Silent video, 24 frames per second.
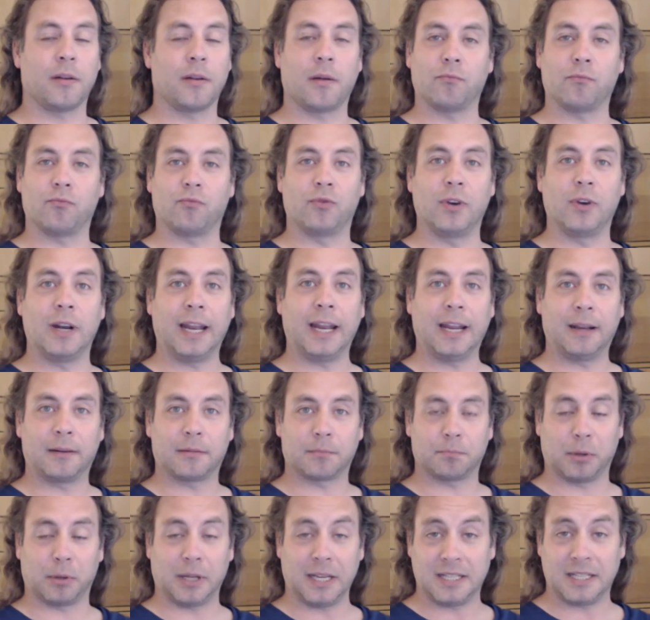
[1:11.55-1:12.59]
and I'm really
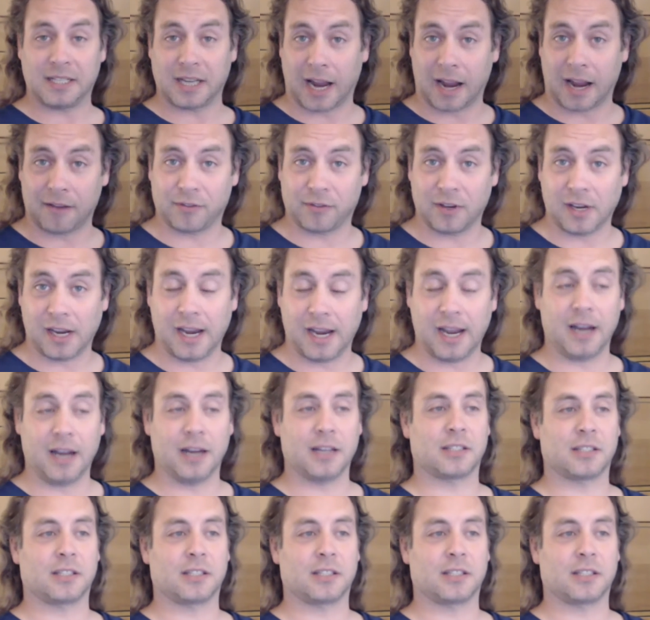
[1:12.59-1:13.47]
pleased to have you here.